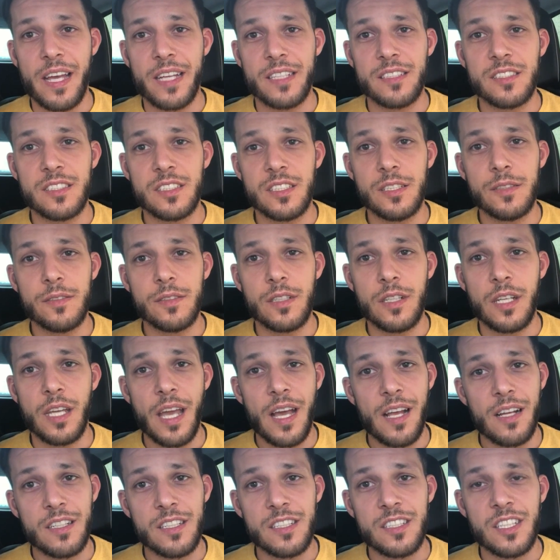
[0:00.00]
LED the
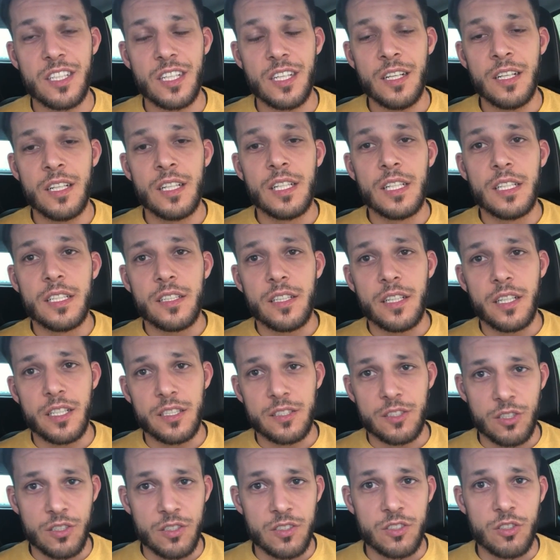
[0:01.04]
LED uh,
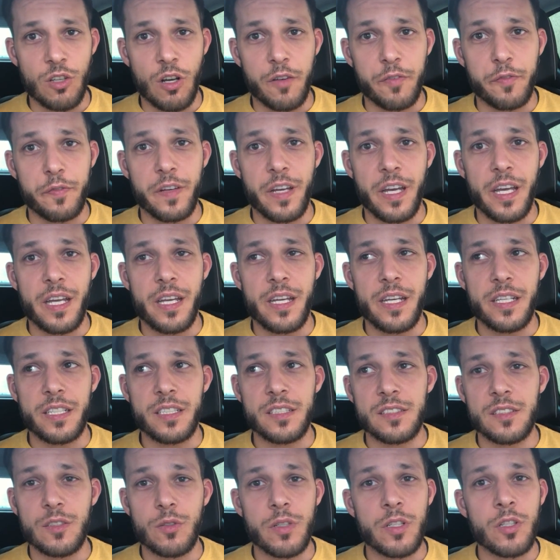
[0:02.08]
turns off. Uh,
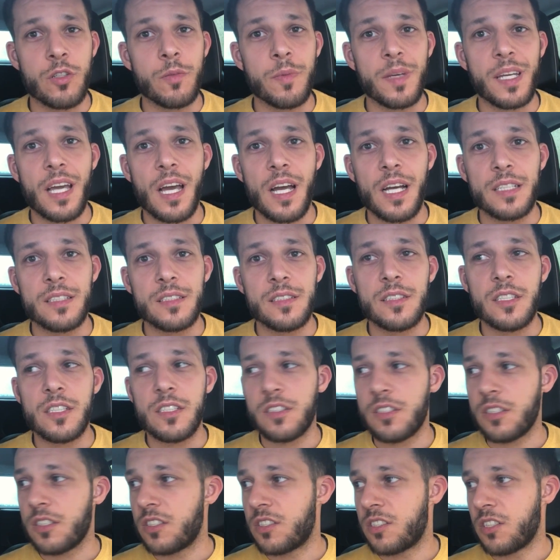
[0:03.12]
in the Renault Megane
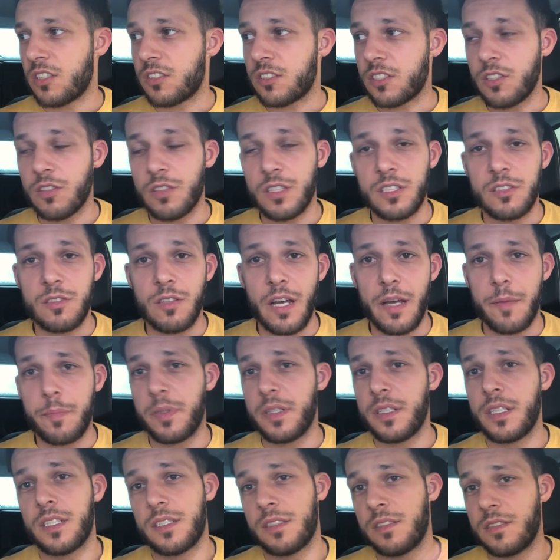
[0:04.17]
this is not going to
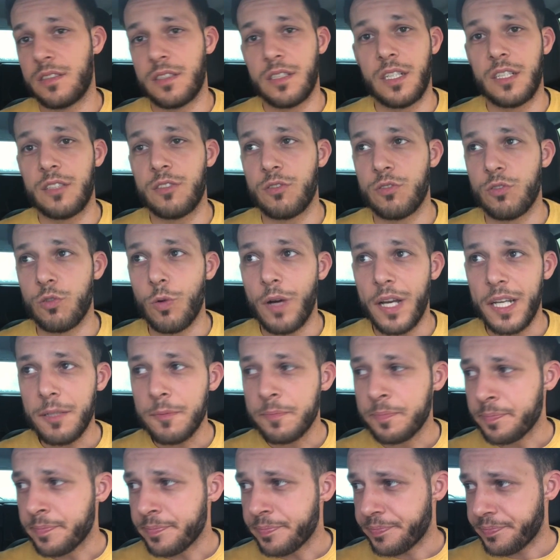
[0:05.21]
happen and I don't know why.
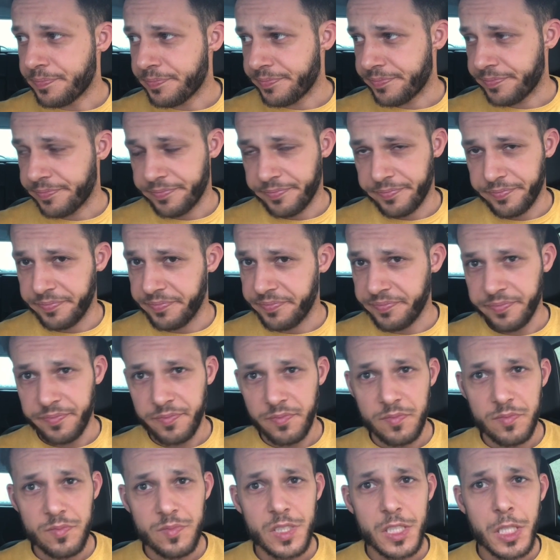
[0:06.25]

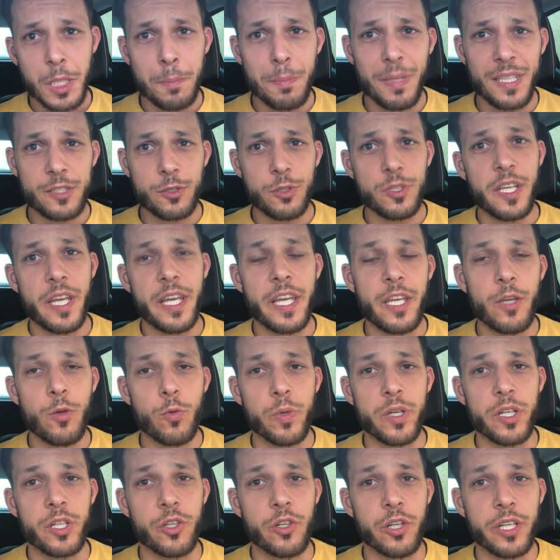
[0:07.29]
But today
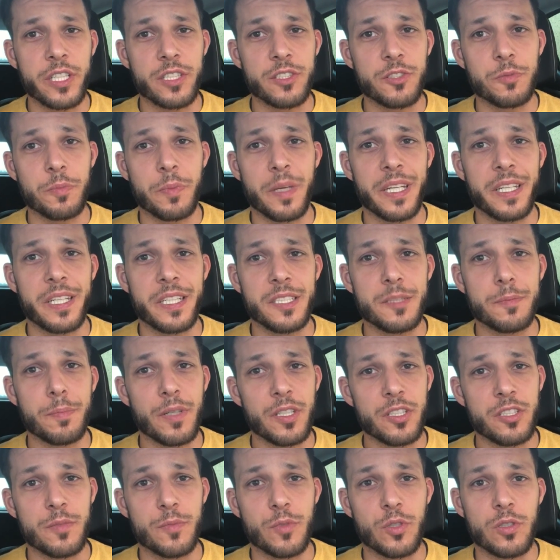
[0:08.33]
we're going to make it
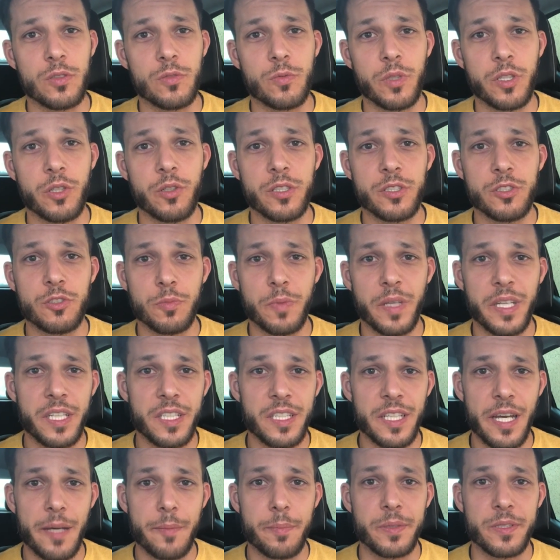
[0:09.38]
possible, we're going to make
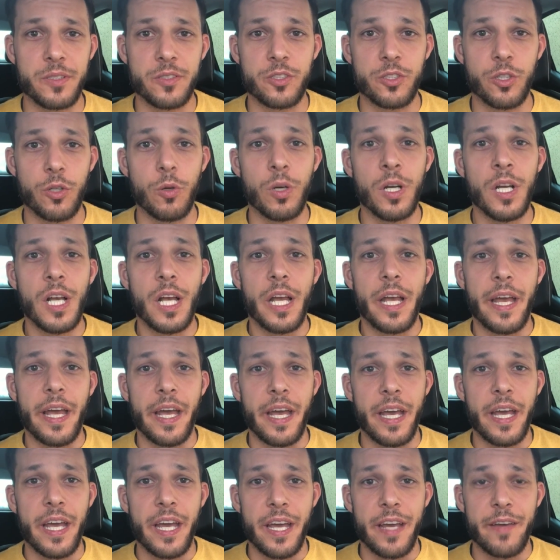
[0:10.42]
it happen. So
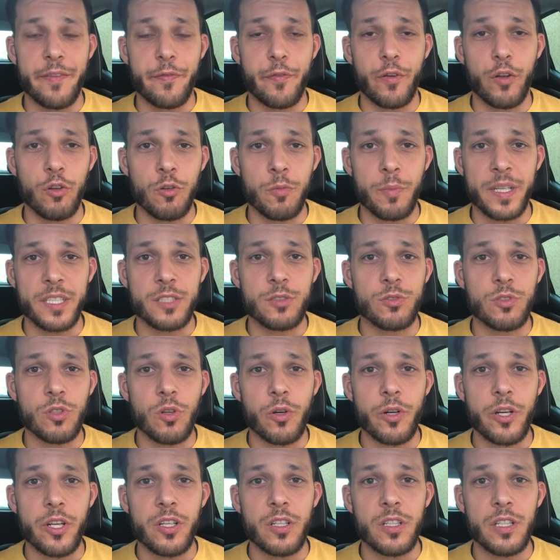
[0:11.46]
uh, follow my
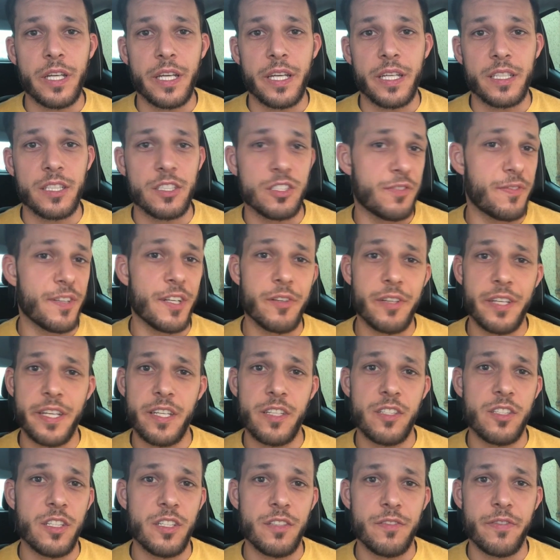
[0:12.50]
tutorial, uh, it's very
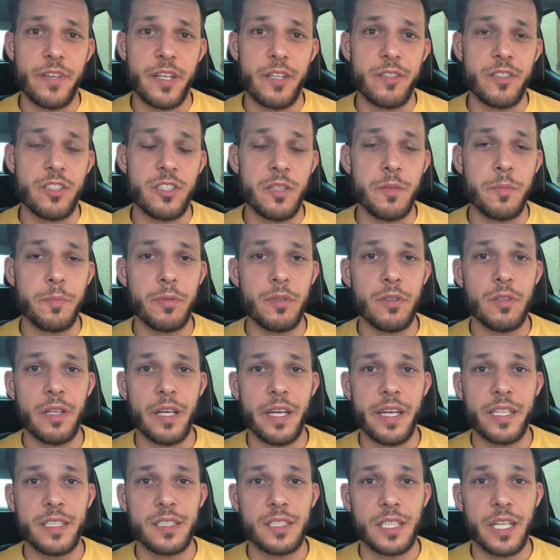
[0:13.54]
easy, very simple
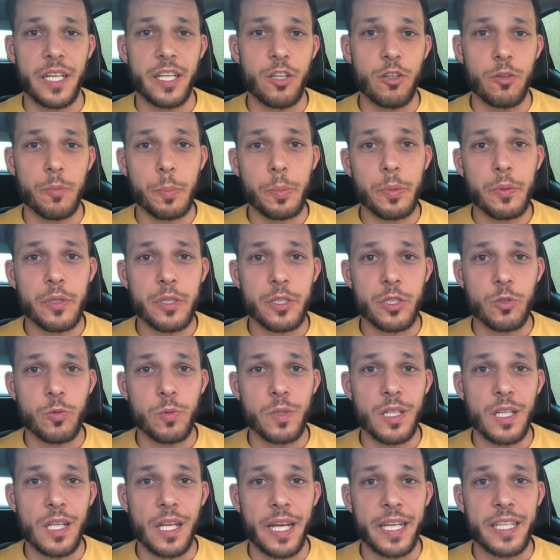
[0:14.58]
and I hope uh, you
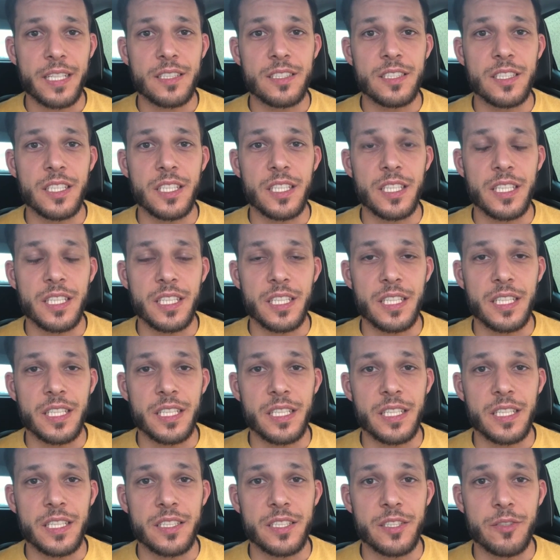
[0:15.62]
will like
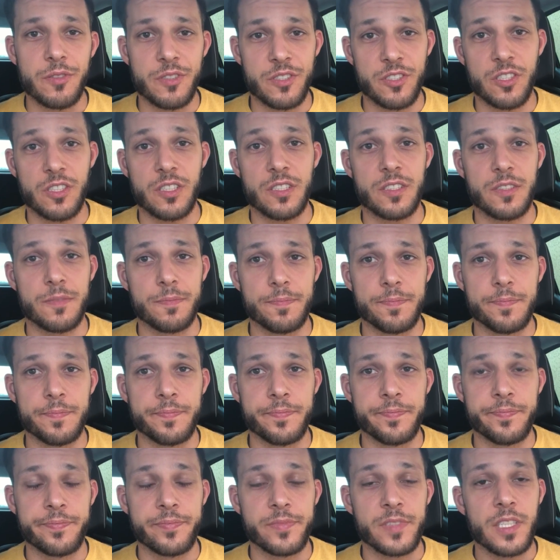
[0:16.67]
the, the result.
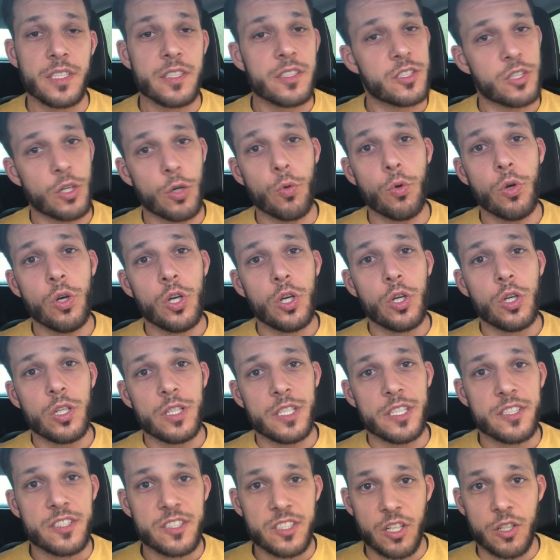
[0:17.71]
So
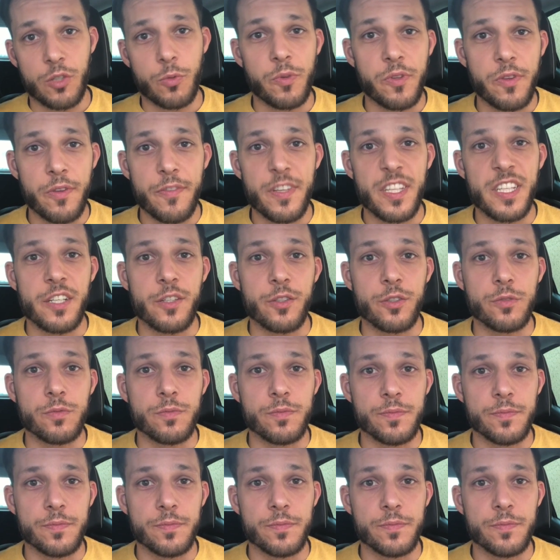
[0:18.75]
let's start with the video.